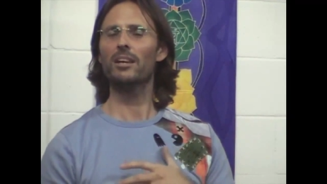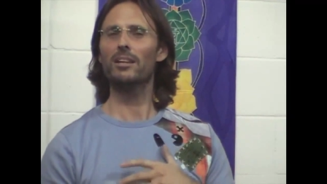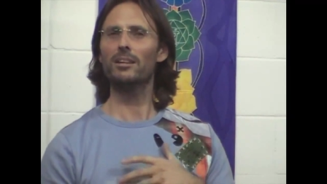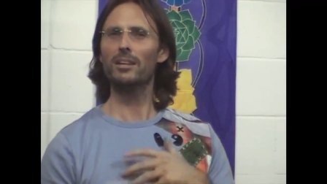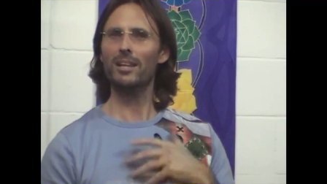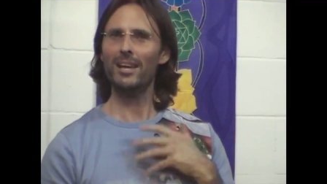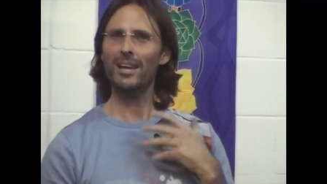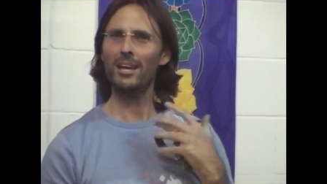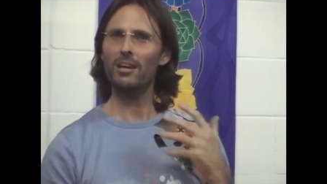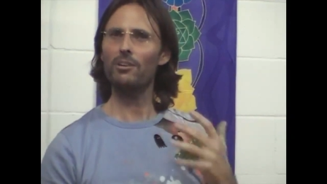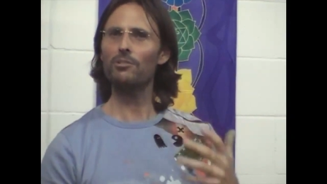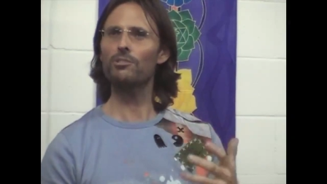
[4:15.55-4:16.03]

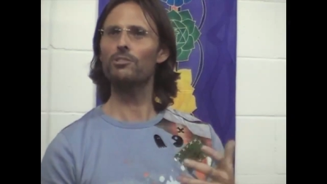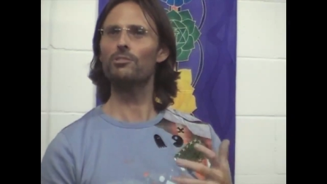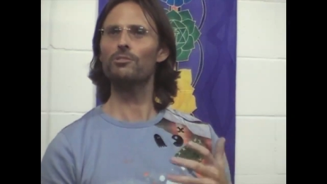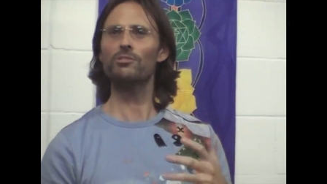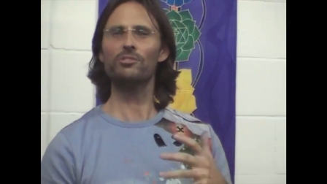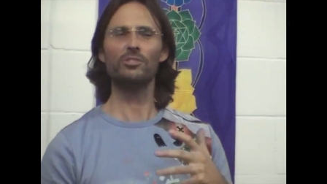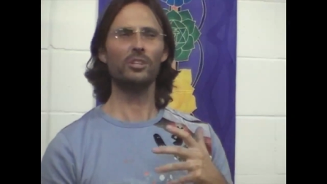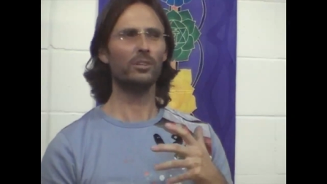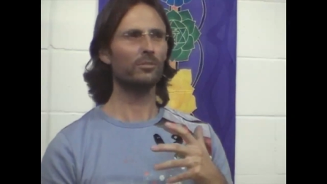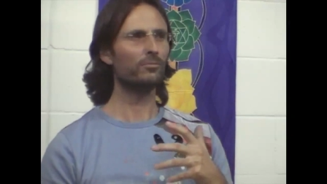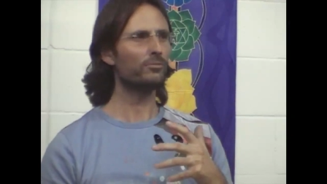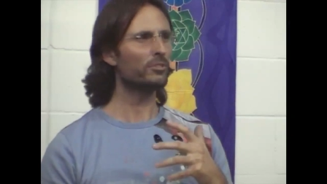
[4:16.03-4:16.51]
allow
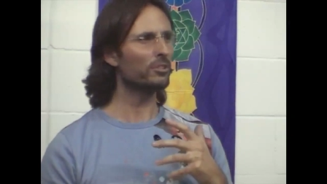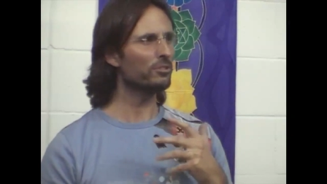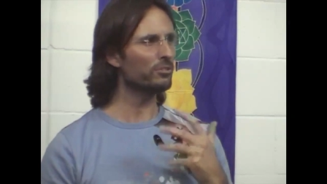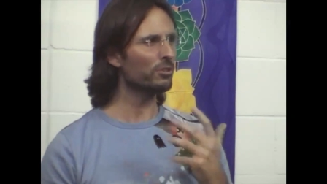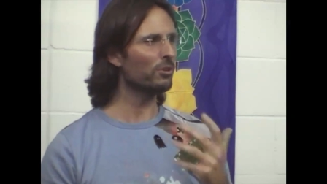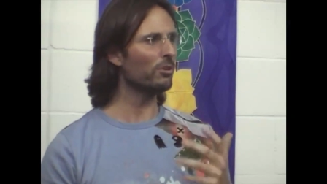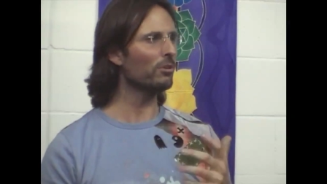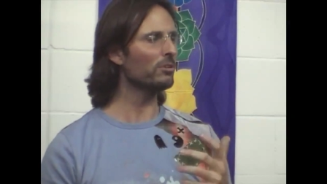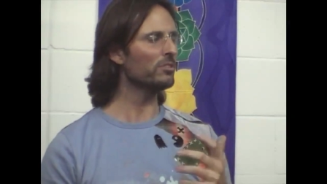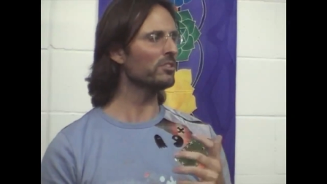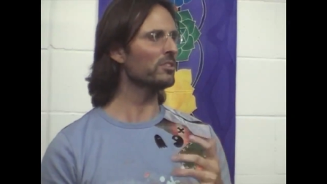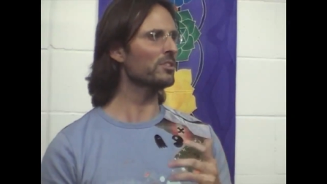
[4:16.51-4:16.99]
yourself to
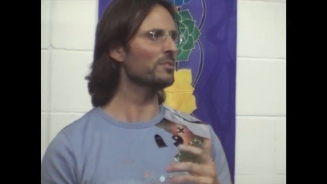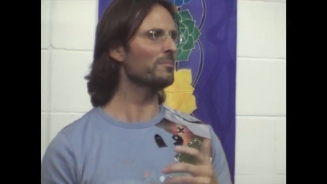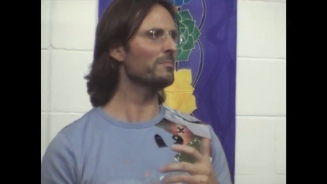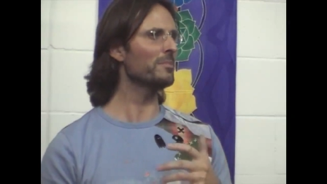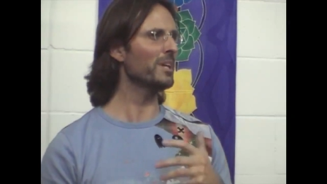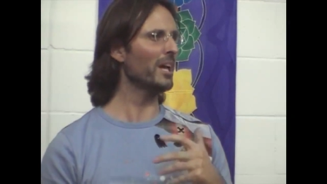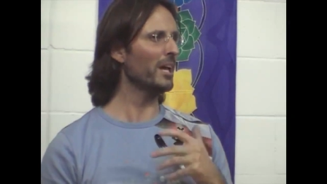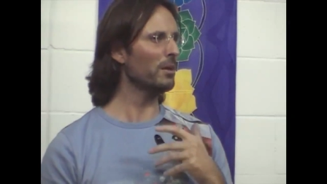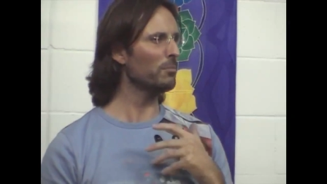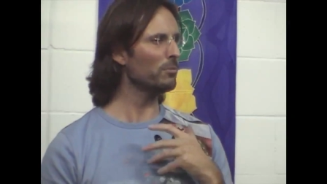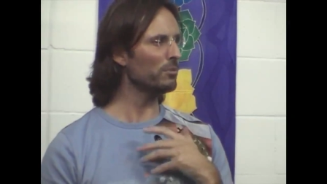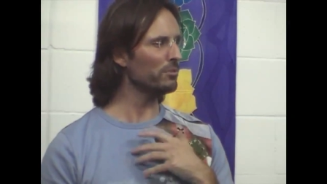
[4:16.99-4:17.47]
talk to
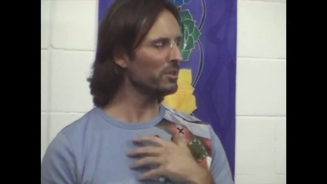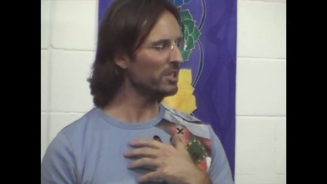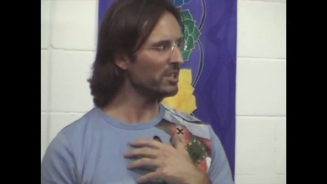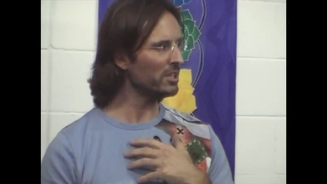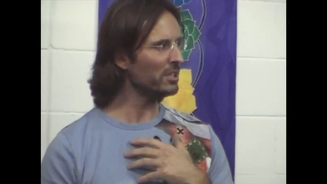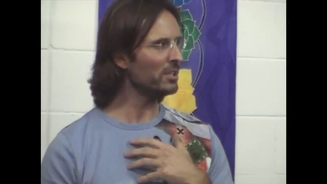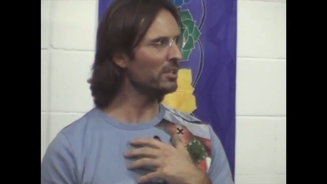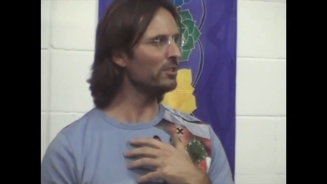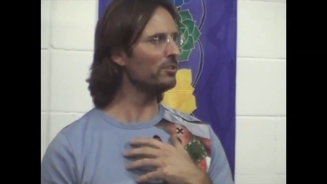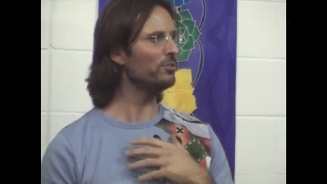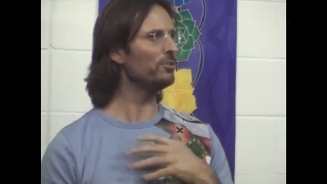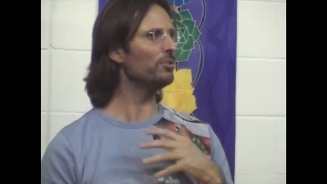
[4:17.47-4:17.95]
them. They will
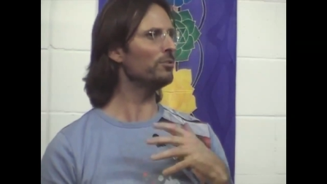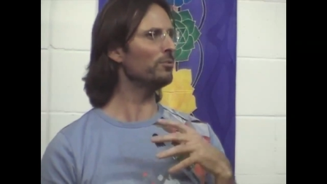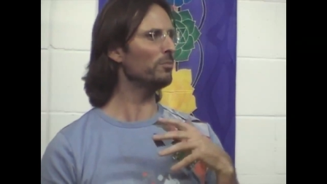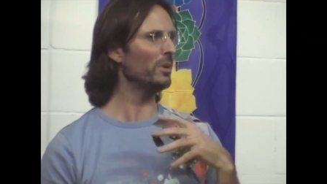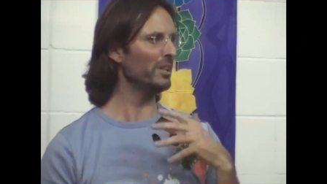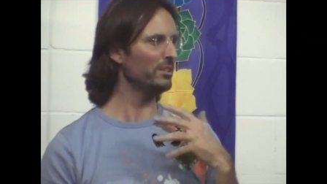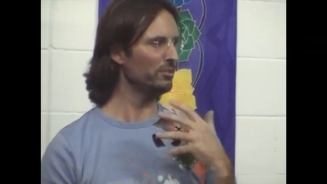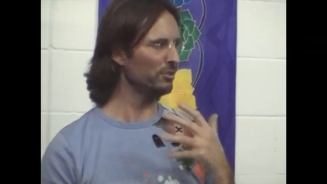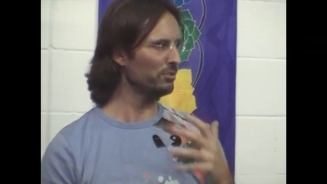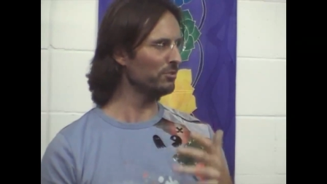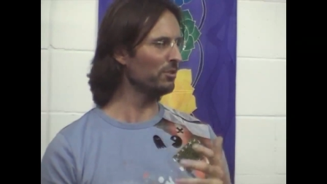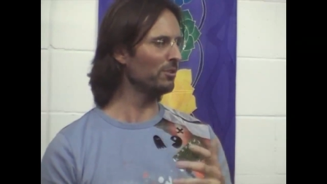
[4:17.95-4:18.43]
hear you
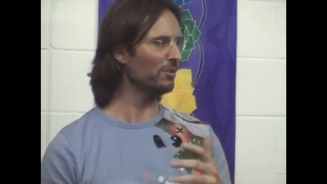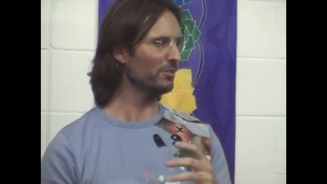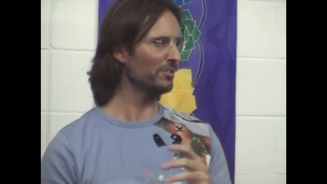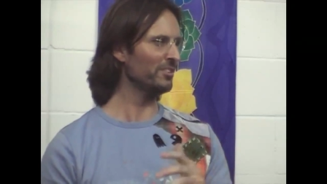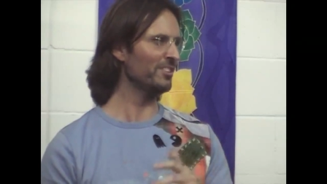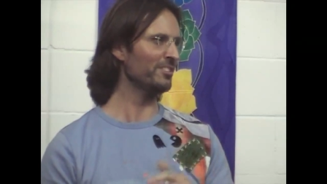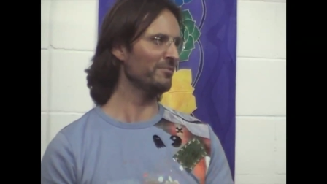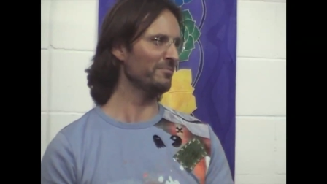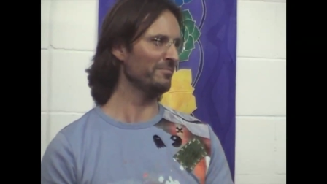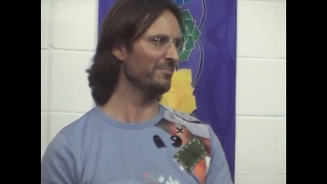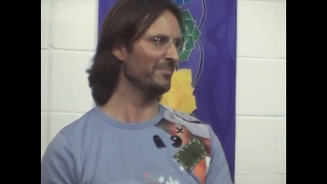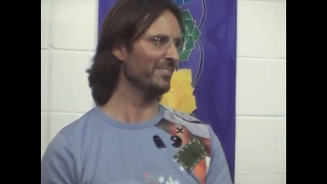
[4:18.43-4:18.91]
when you
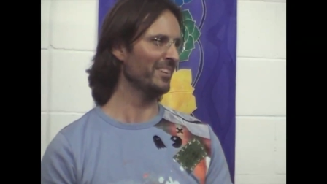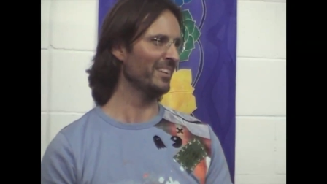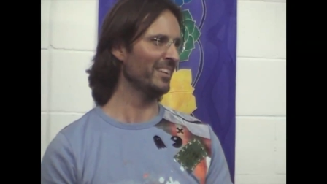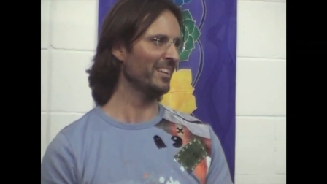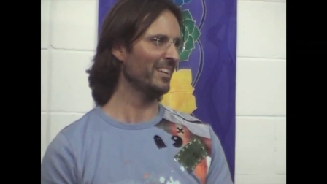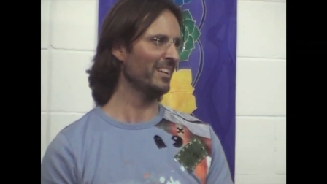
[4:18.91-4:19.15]
talk to them.